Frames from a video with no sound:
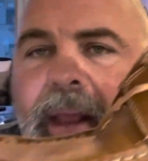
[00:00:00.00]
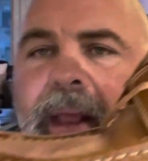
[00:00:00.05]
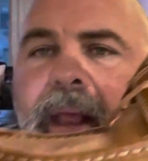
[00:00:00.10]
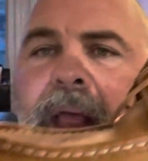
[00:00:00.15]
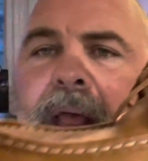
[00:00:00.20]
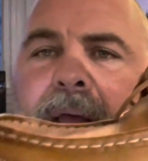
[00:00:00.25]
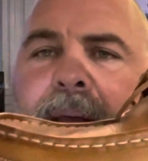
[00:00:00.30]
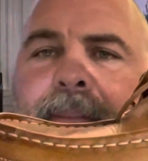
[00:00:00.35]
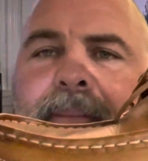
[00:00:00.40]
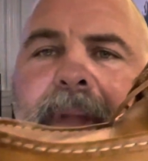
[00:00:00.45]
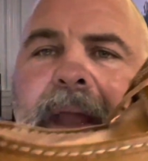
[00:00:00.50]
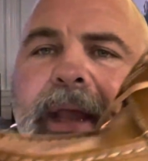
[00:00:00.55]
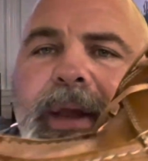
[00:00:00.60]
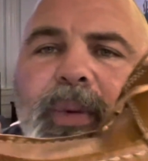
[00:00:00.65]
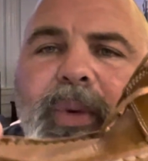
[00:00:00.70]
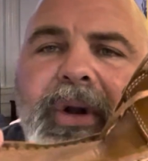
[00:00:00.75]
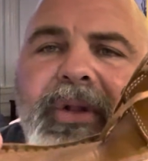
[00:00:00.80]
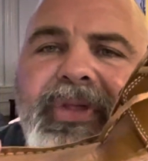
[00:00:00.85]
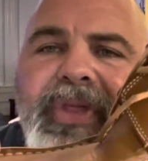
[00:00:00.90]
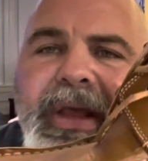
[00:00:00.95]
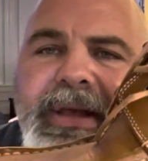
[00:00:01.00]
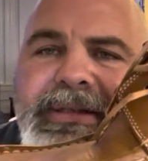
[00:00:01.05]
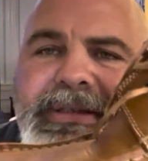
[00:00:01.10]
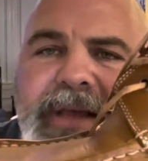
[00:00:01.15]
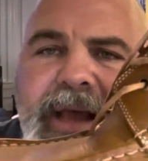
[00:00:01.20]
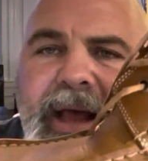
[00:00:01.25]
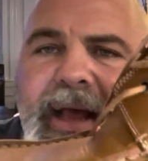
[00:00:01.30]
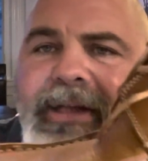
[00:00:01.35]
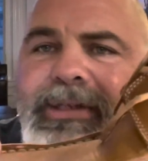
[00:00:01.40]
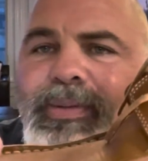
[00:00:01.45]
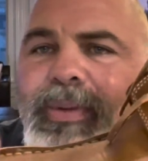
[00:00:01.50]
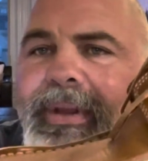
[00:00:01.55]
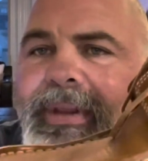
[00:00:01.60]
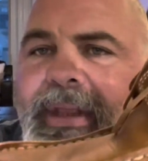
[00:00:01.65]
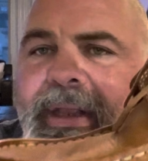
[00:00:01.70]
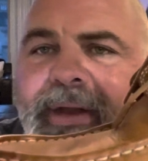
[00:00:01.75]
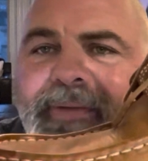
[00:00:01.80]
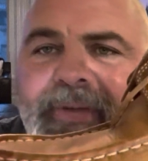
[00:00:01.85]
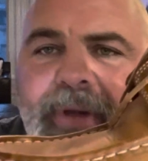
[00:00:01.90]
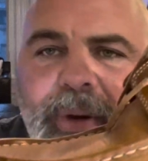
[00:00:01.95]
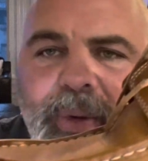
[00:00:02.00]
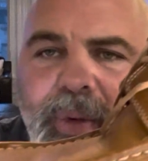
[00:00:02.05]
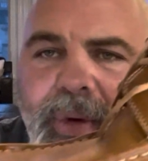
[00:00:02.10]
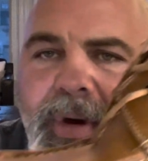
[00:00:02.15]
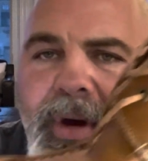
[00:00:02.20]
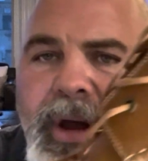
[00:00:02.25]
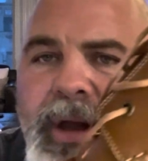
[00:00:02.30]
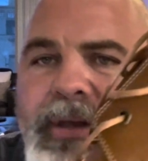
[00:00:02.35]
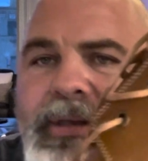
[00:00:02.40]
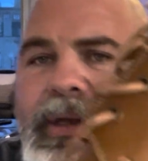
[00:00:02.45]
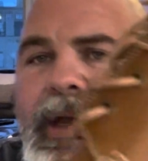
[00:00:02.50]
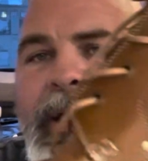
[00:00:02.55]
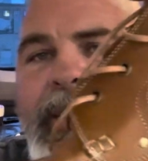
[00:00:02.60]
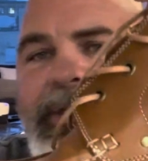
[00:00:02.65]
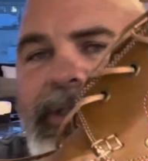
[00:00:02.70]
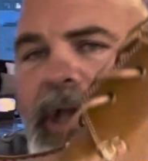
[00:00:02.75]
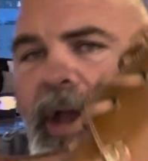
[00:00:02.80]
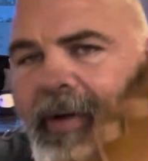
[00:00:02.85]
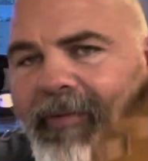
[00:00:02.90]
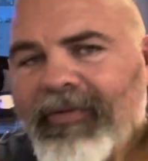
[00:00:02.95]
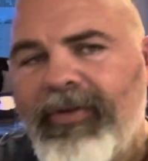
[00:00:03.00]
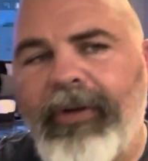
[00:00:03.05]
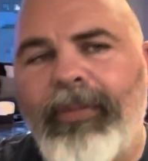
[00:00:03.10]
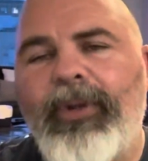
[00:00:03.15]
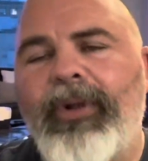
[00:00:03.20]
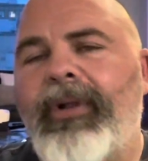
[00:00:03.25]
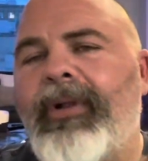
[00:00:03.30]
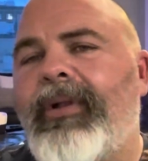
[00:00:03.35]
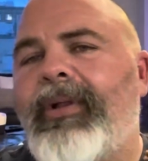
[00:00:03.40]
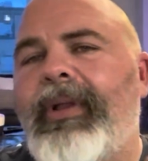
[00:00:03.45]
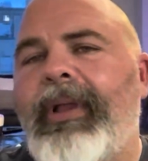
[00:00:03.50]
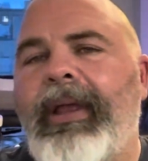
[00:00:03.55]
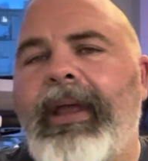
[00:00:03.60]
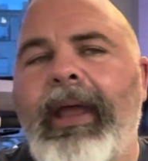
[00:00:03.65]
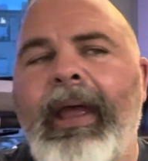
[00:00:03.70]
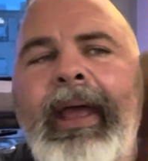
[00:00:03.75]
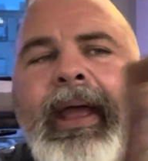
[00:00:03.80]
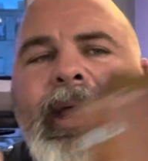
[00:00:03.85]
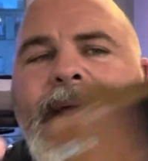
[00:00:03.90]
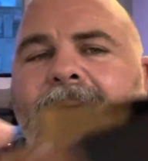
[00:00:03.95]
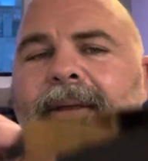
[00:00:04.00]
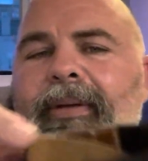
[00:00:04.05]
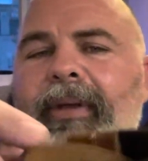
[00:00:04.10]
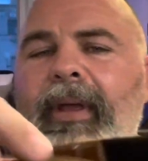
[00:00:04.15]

I can wear thick socks with it if I want. It's comfortable. I